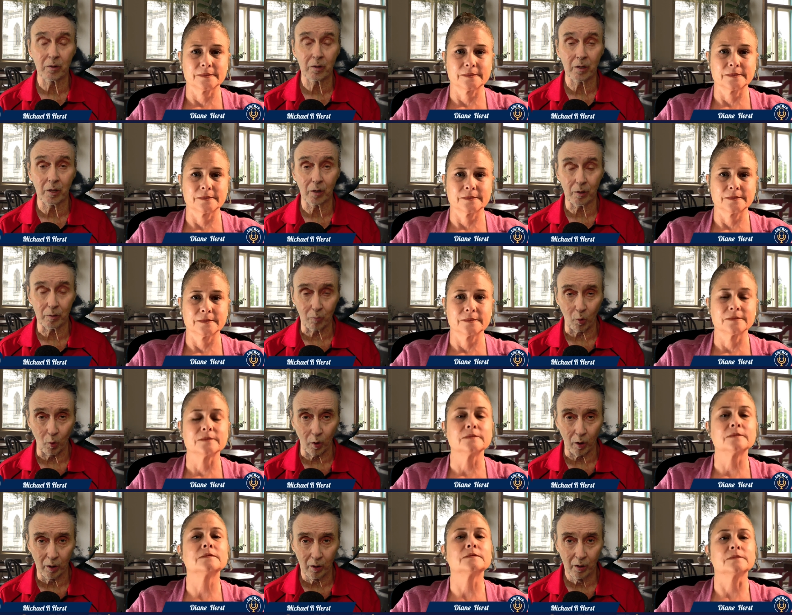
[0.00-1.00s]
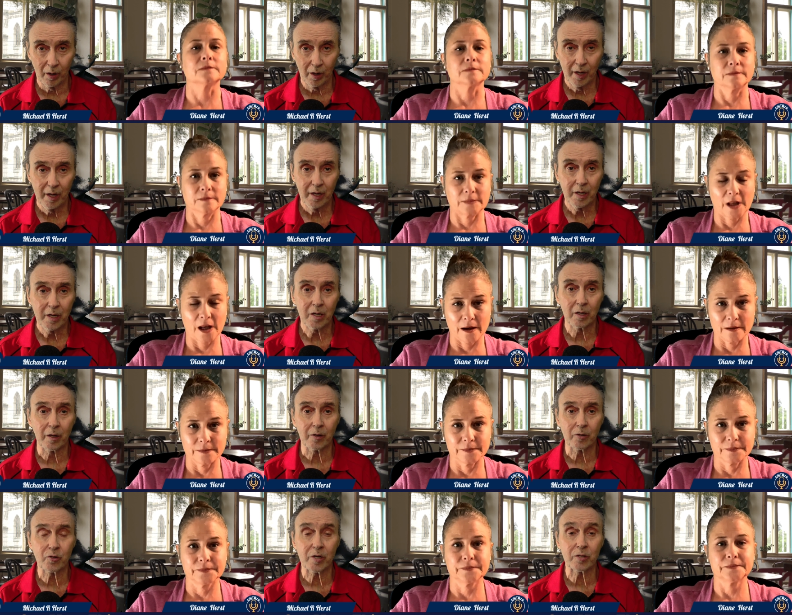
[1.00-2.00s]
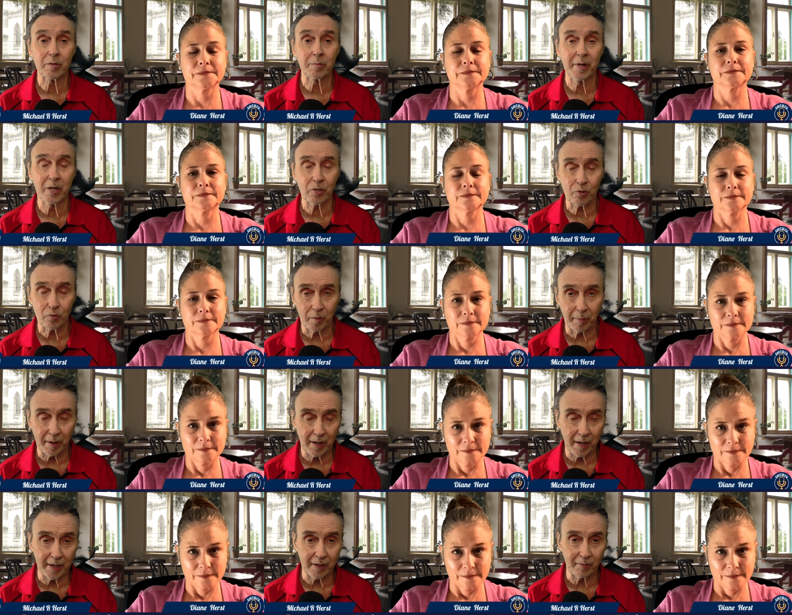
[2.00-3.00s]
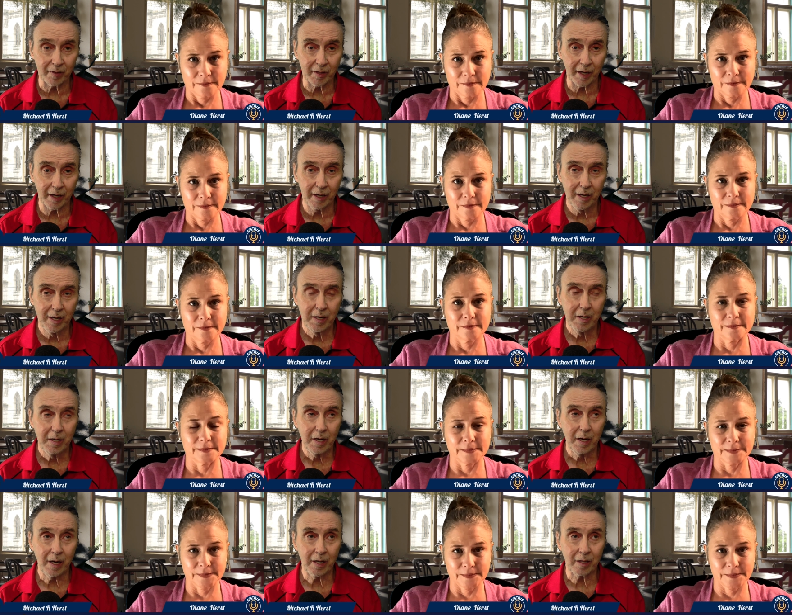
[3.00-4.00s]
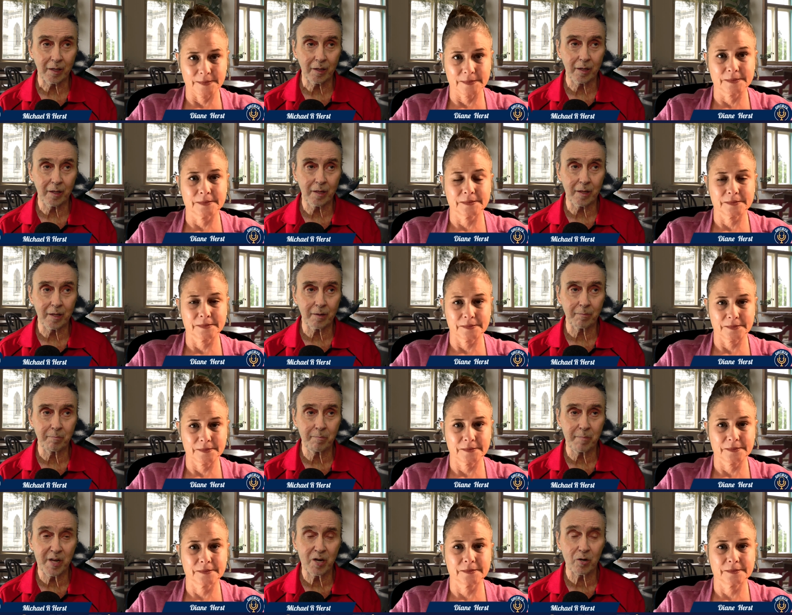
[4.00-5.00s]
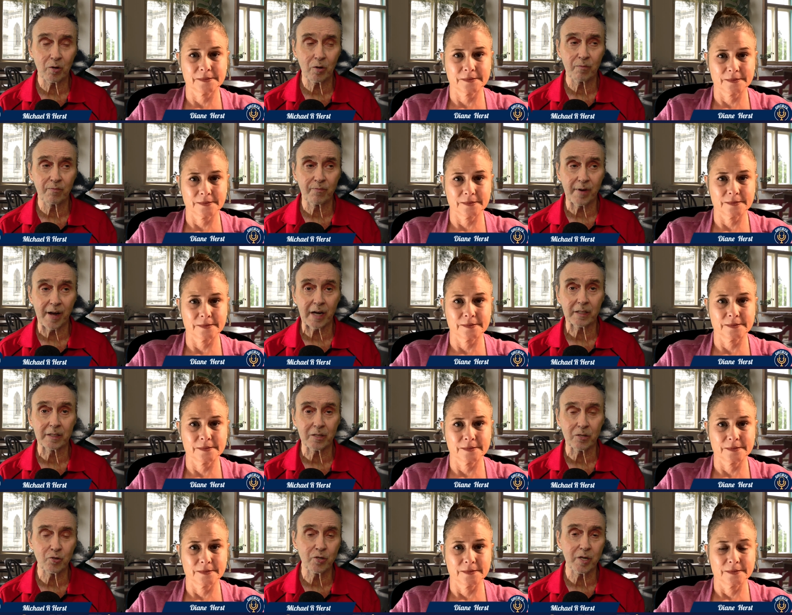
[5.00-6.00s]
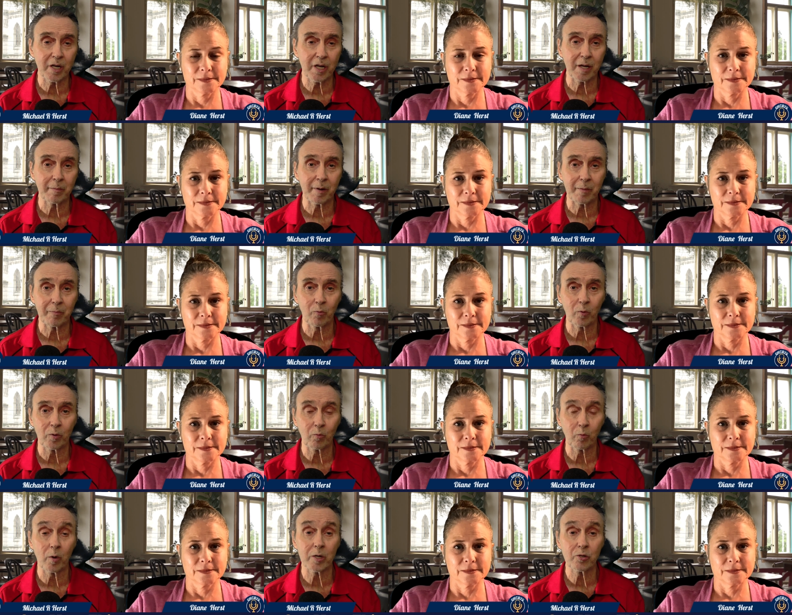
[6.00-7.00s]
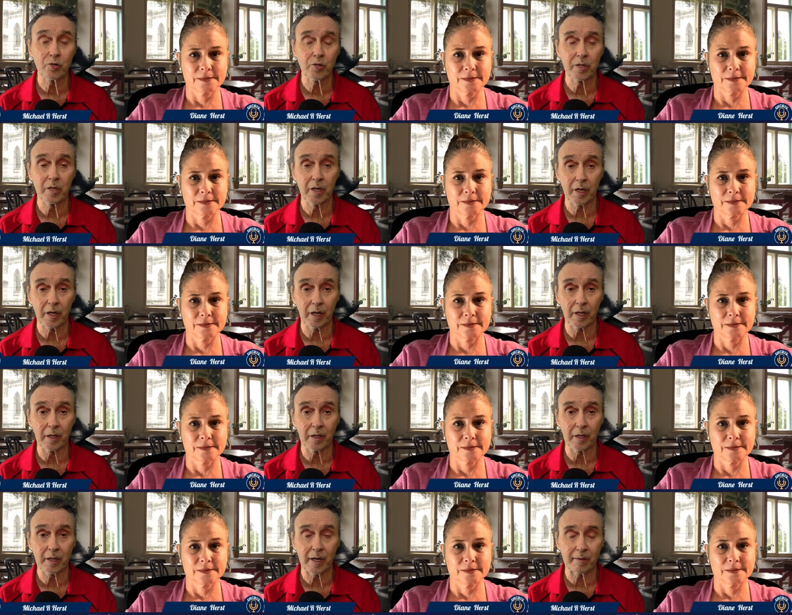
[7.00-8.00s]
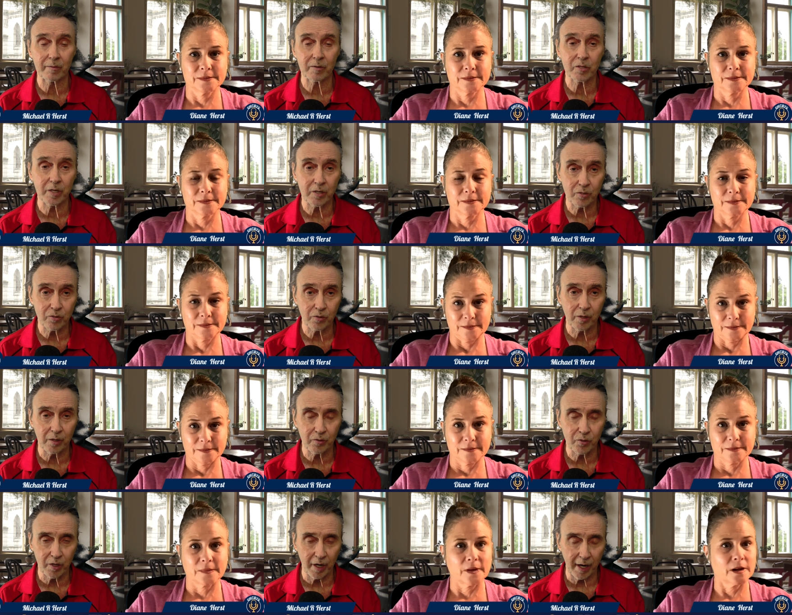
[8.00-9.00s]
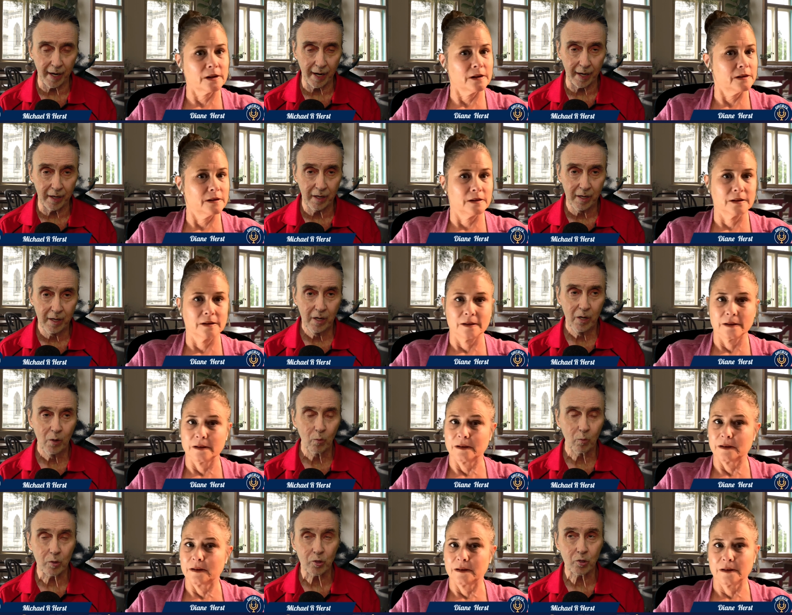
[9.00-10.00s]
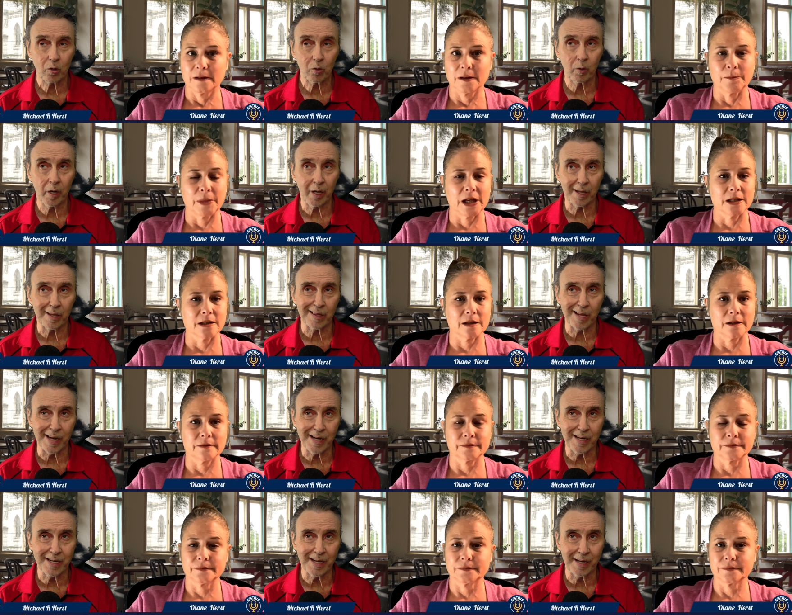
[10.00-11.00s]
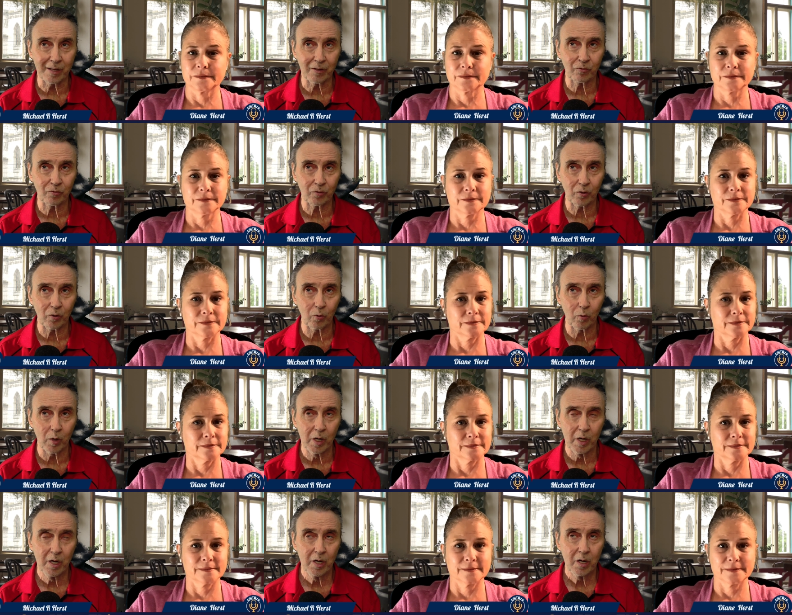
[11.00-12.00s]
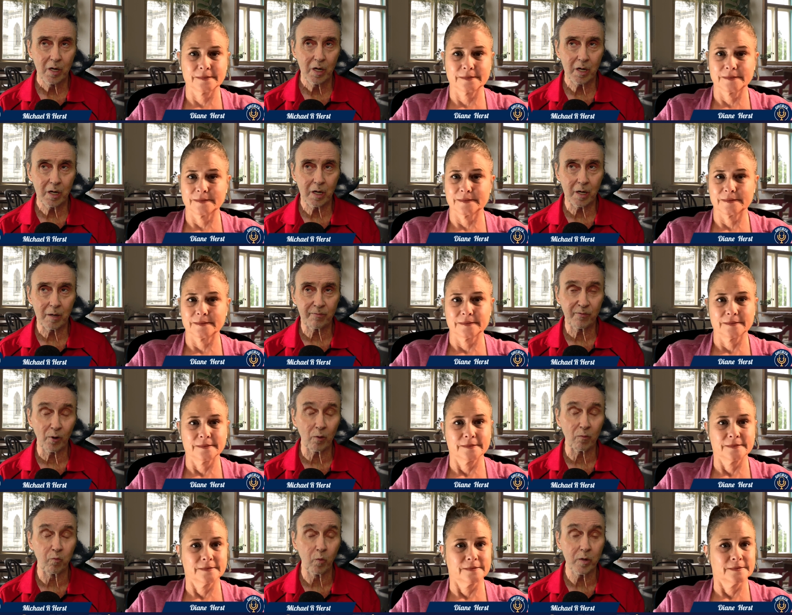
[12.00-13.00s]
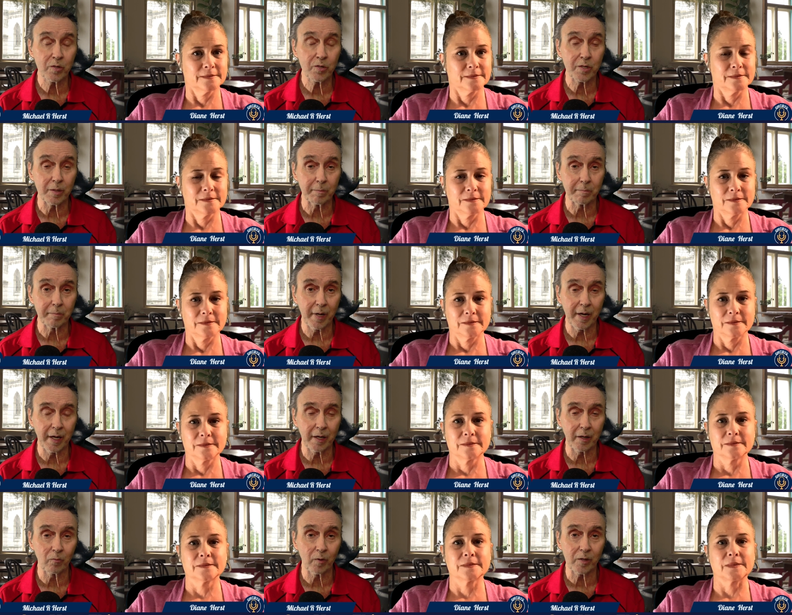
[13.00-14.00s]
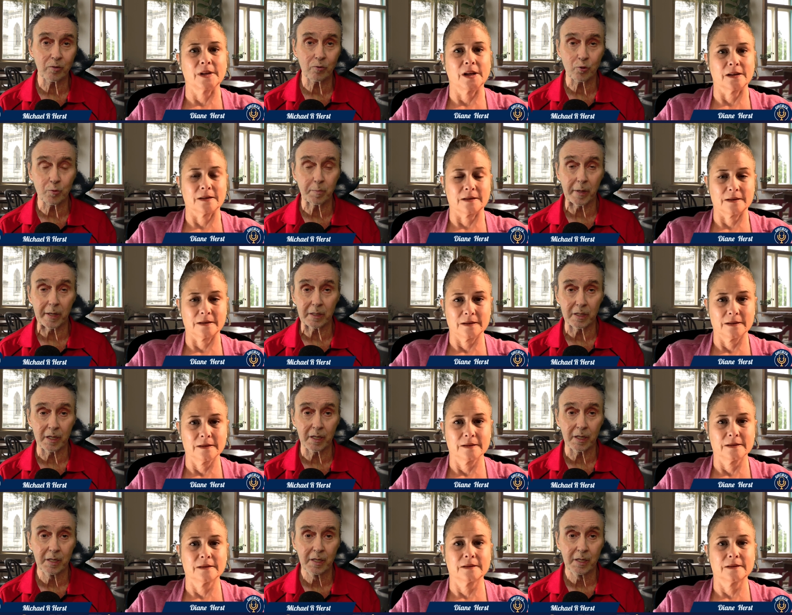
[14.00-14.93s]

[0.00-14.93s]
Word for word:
Speaker 1: a little more. You'll yeah. understand some history behind everything. And mm-hmm. the, mere fact that she came up with what she did and the conversations that she had were so Amazing. enlightening and so uh, full of wisdom and retrospect yes. that